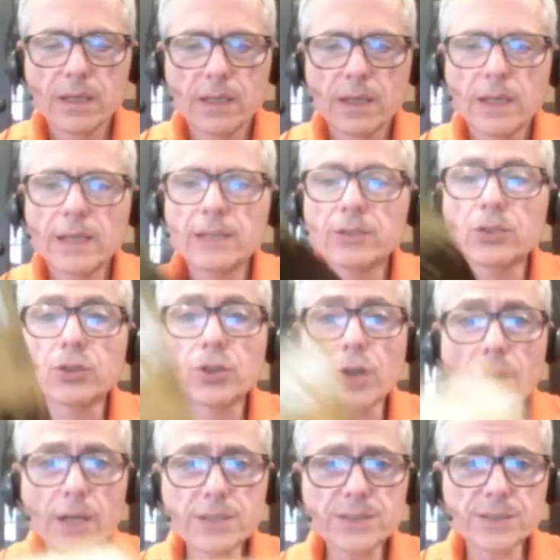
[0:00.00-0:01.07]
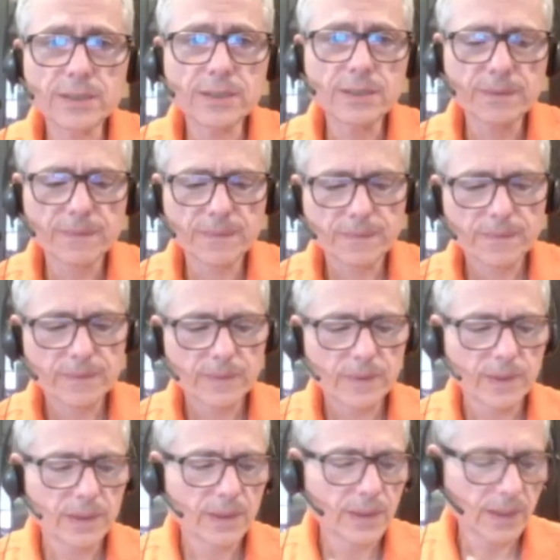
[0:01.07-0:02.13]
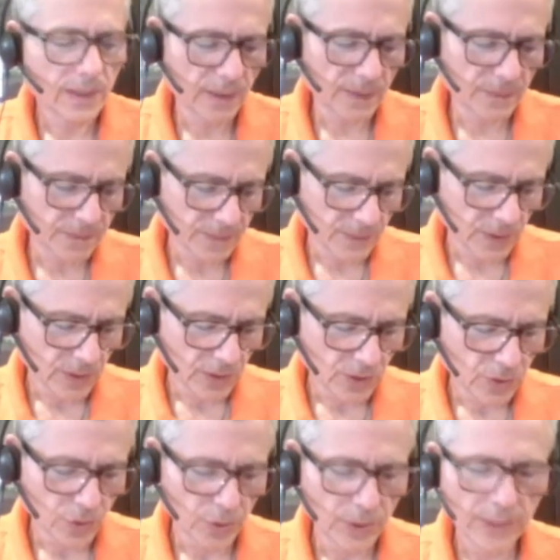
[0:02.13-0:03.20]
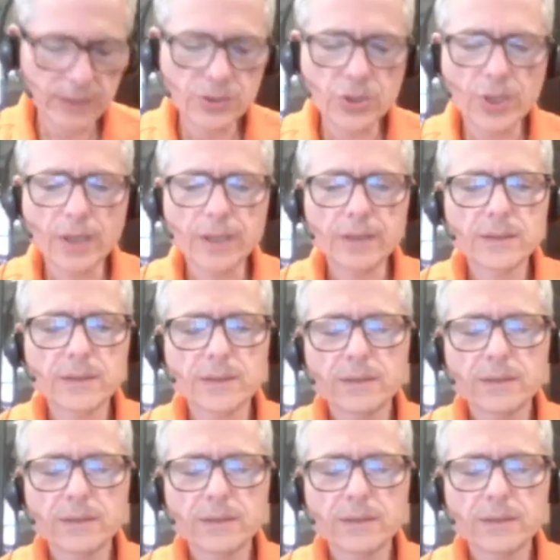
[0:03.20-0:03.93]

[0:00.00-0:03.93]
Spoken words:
and glossy to hit chart.